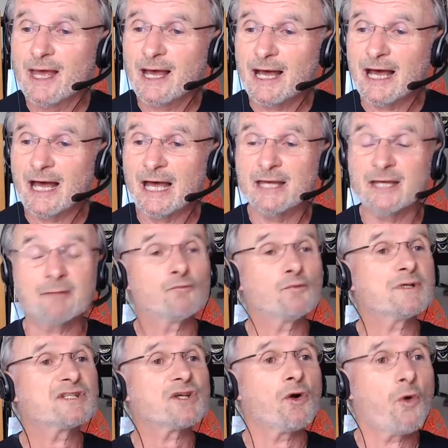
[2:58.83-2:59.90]
Uh, it
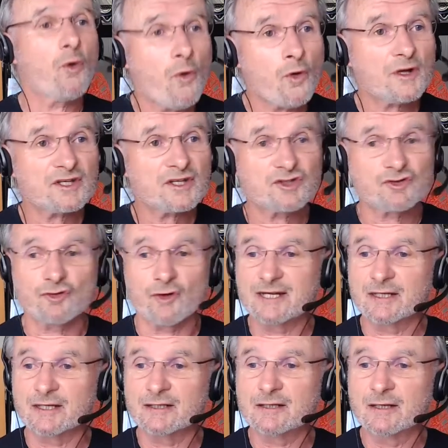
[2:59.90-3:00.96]
was
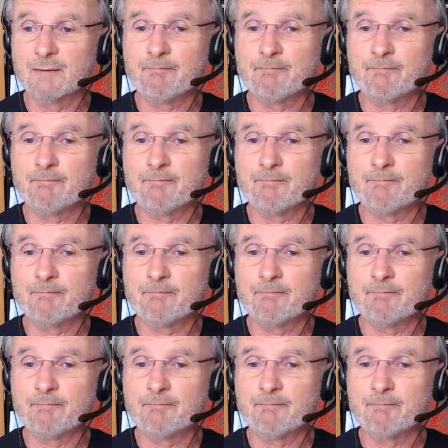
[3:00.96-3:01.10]
orchestrated